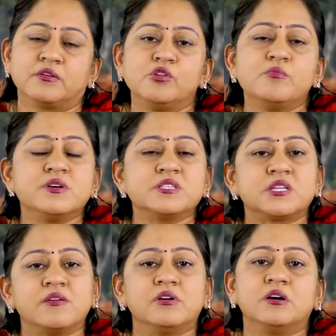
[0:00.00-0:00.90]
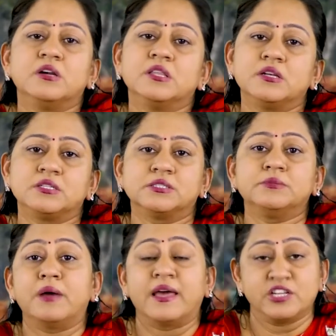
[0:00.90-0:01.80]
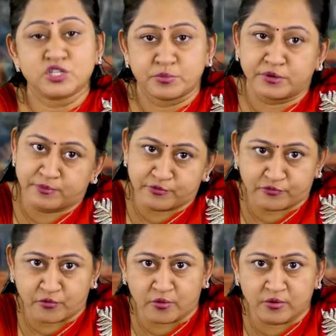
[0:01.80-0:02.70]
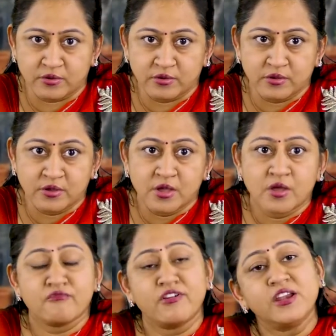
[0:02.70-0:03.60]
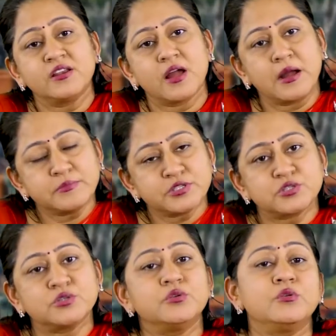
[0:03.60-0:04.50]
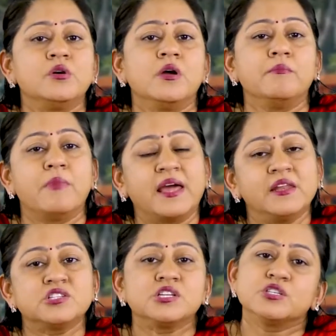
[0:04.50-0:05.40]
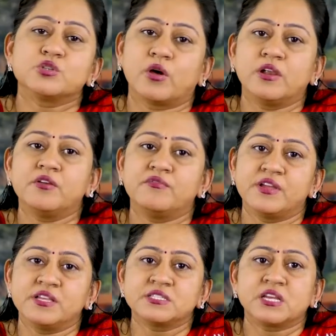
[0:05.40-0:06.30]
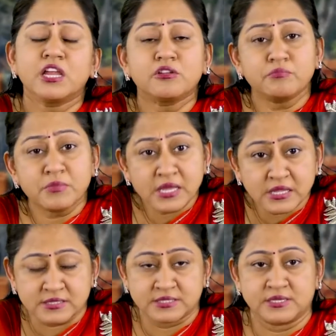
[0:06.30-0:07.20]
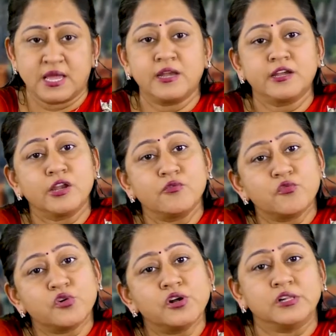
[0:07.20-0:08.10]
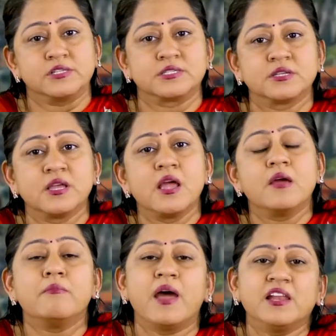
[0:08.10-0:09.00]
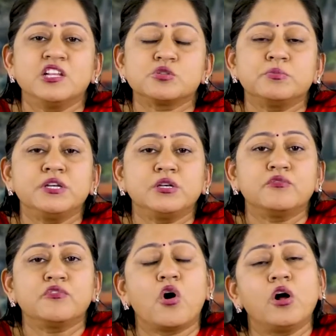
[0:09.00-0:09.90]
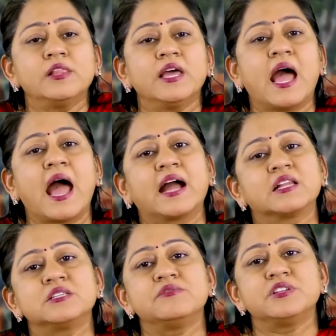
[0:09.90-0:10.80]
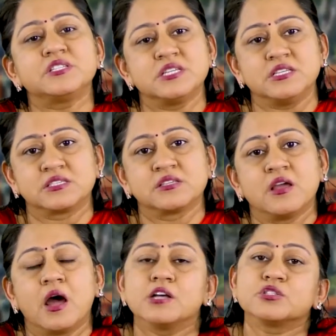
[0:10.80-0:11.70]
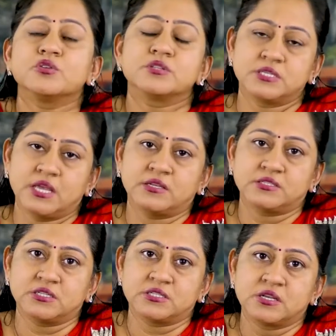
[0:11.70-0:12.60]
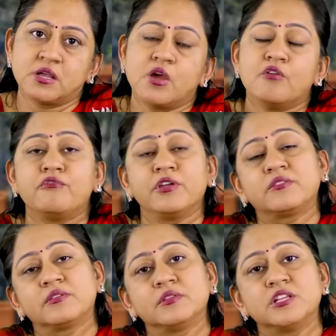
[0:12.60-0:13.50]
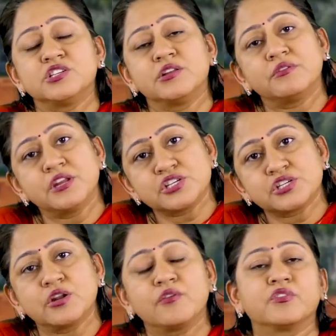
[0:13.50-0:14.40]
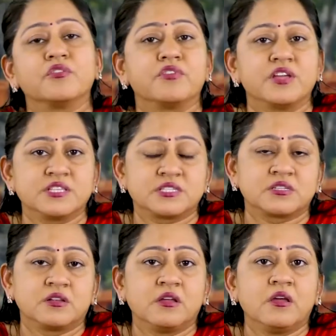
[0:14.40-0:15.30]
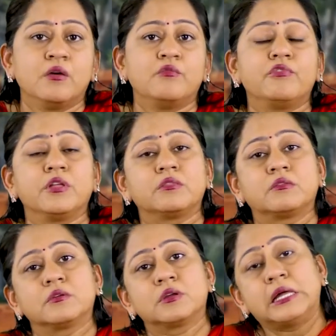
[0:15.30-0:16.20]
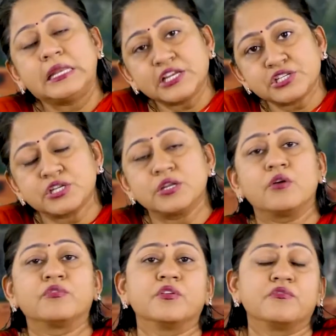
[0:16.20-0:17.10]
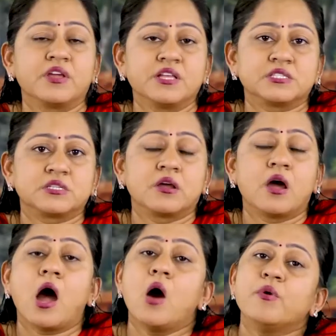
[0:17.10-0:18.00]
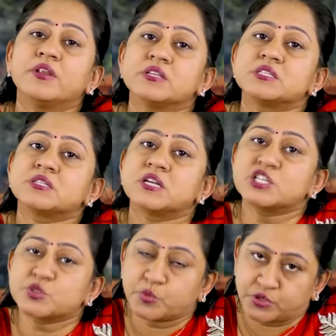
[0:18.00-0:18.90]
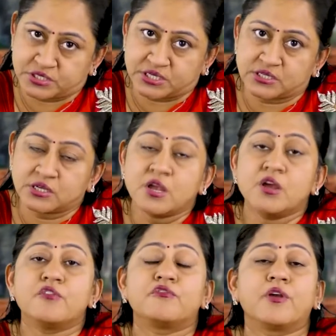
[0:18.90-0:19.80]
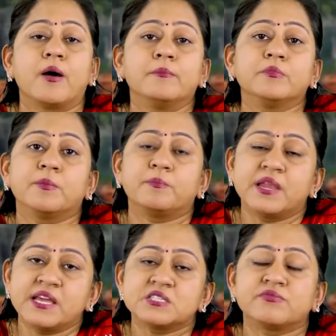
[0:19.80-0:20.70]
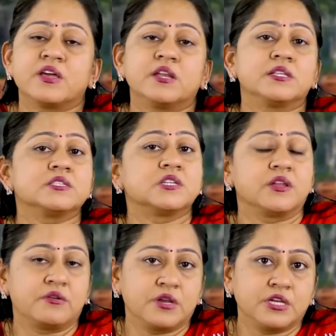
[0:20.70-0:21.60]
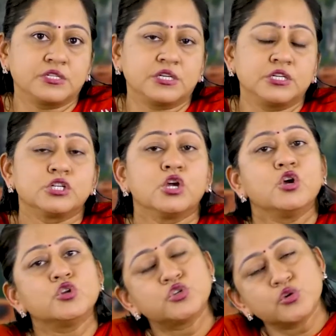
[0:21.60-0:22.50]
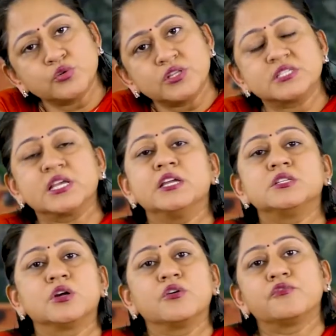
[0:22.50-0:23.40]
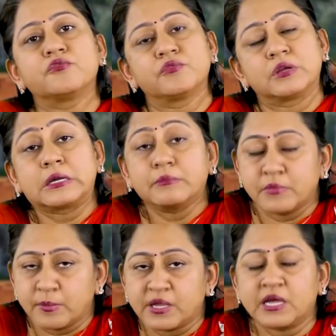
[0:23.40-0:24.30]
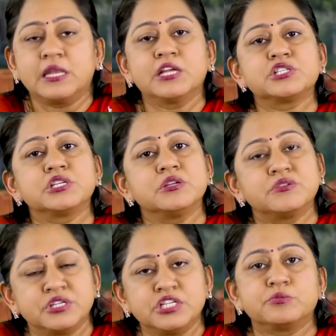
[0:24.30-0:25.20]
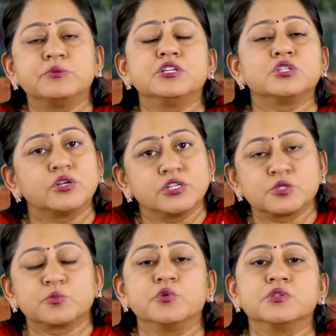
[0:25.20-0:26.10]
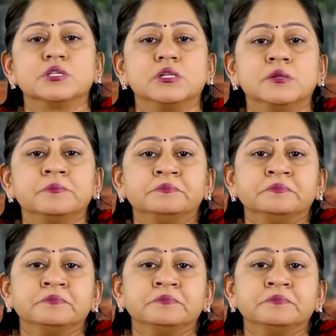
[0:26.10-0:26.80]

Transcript: You must have heard the term management before. When it comes to managing solid waste, it means and it involves management of all the activities associated with the generation of the waste, with collection of the waste, how it is transported from the place where it is generated to the site of maybe collection, treatment or disposal,